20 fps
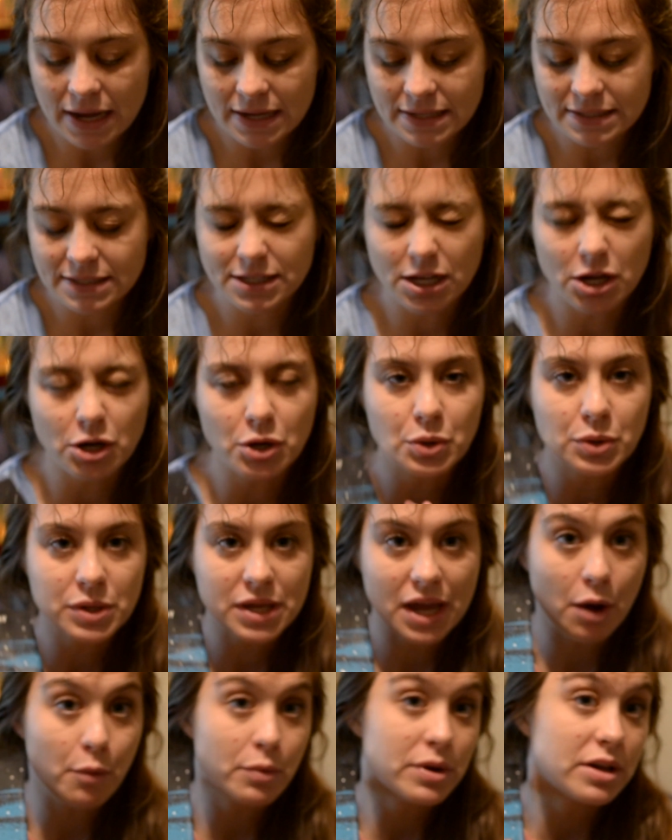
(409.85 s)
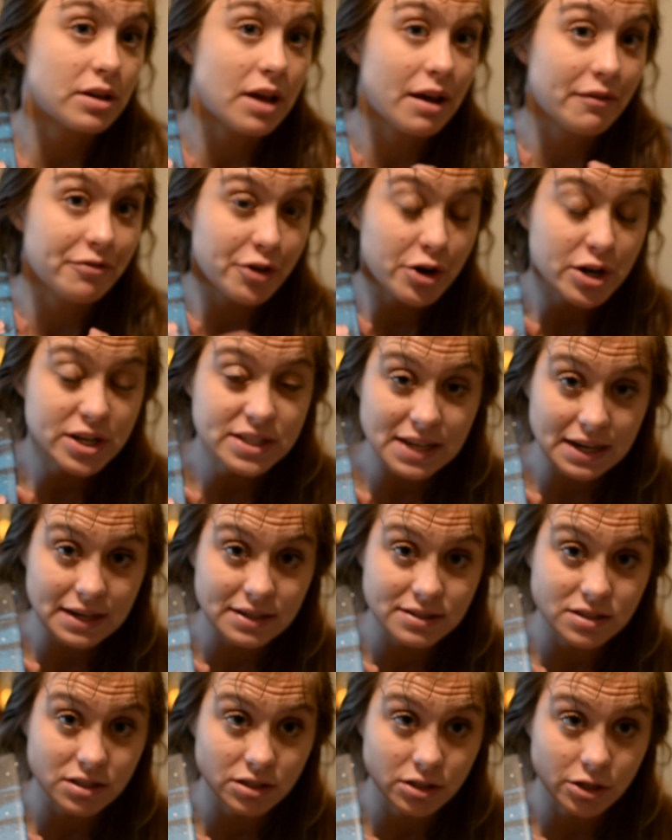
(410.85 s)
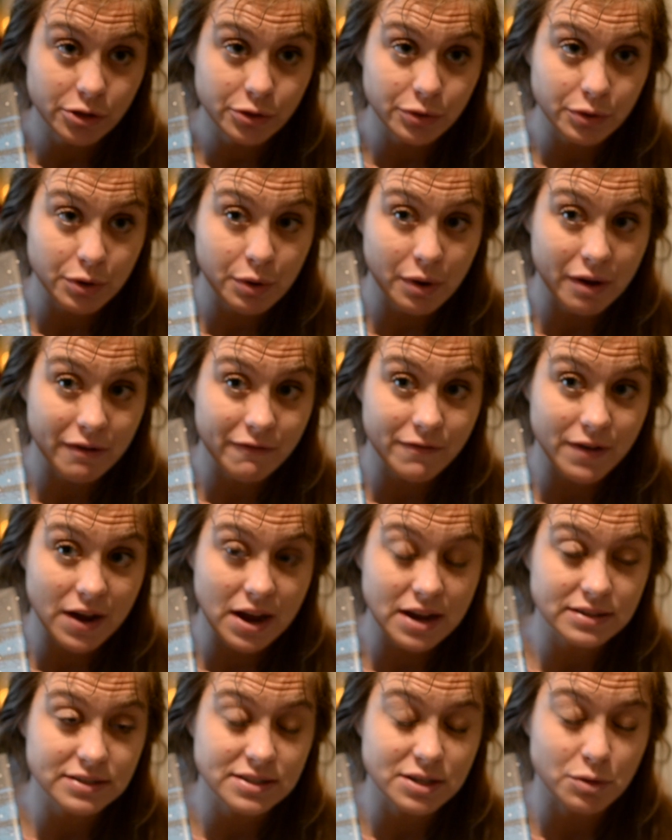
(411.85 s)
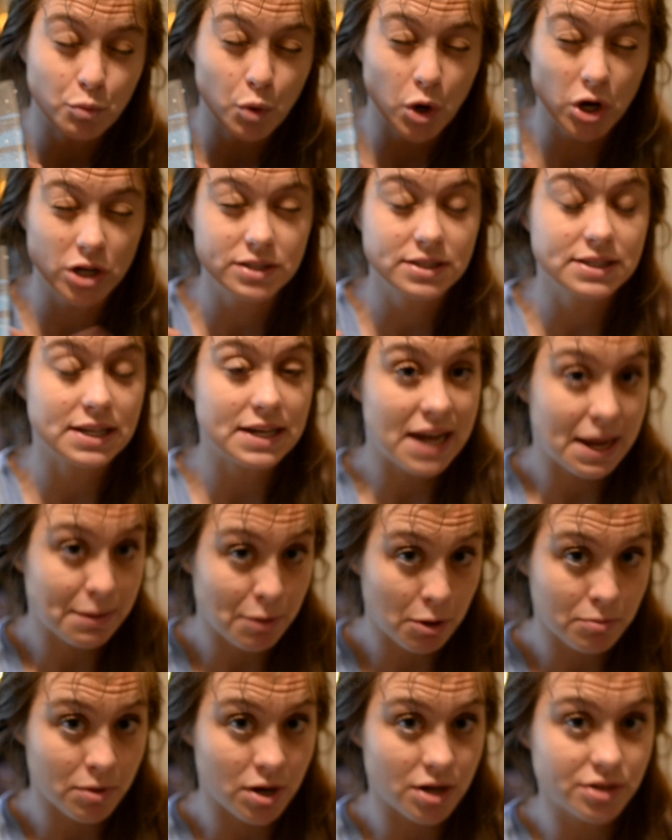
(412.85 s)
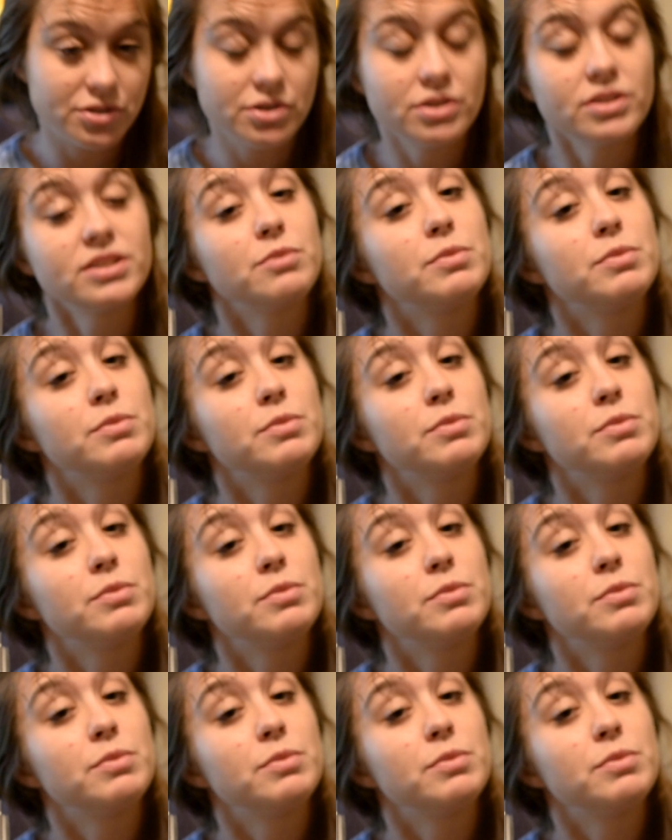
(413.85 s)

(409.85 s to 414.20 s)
So yeah, we have 30 seconds to look through and find some words to name our monsters,